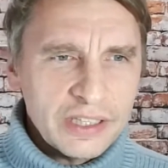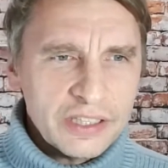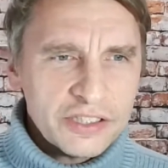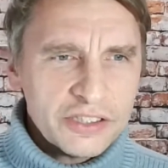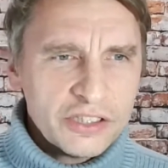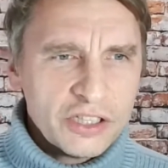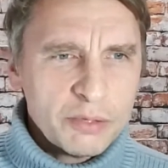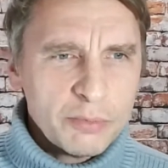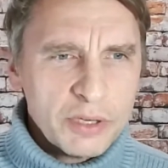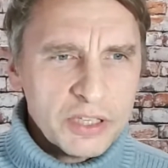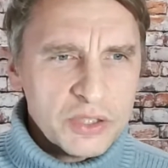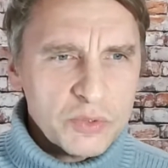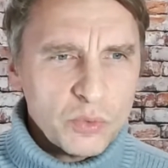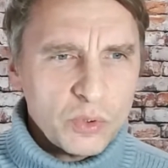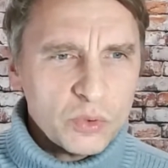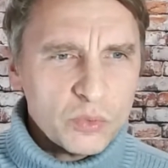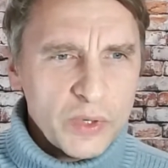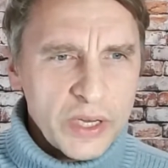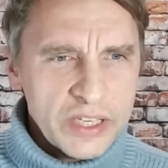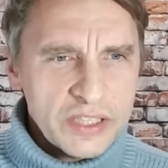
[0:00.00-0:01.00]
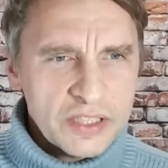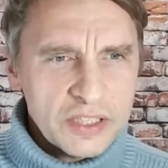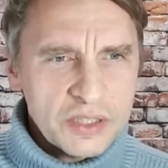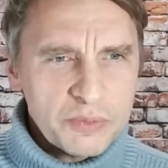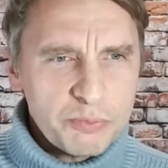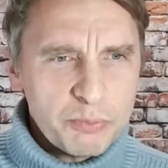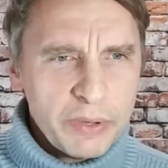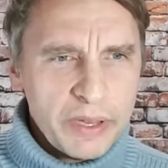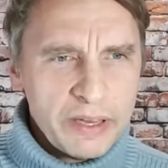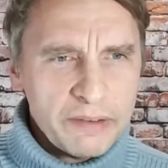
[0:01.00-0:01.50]
Starbucks will raise its
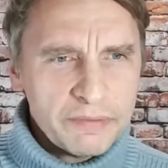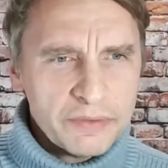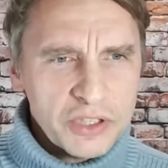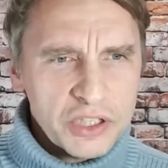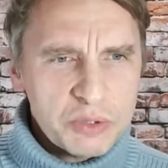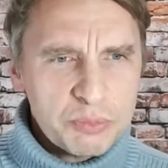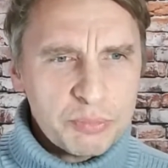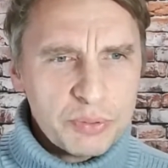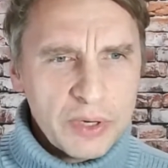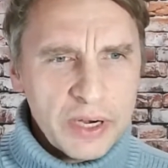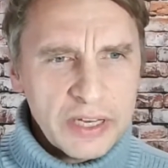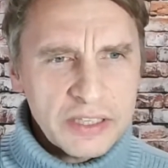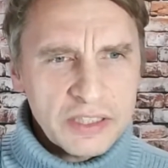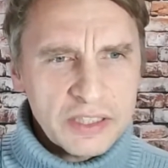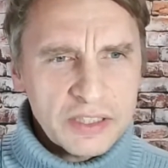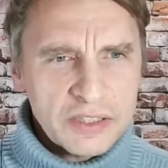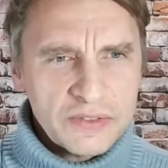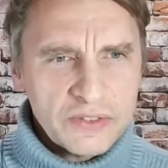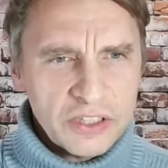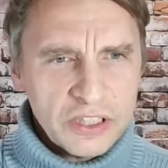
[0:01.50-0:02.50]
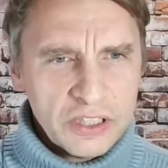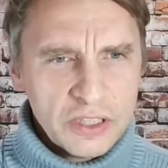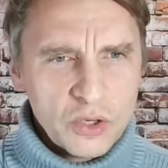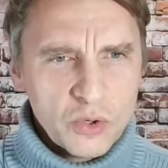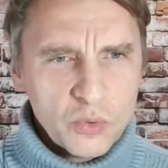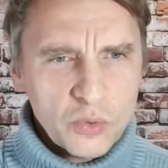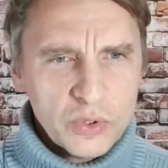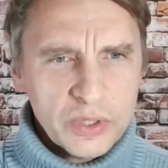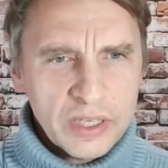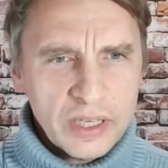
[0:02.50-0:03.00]
beverage prices in
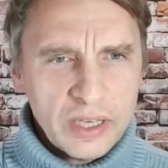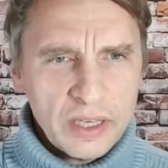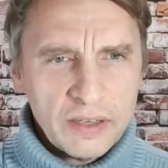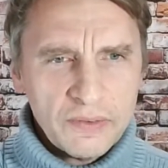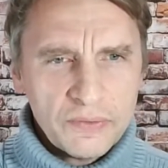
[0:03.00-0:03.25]
Korea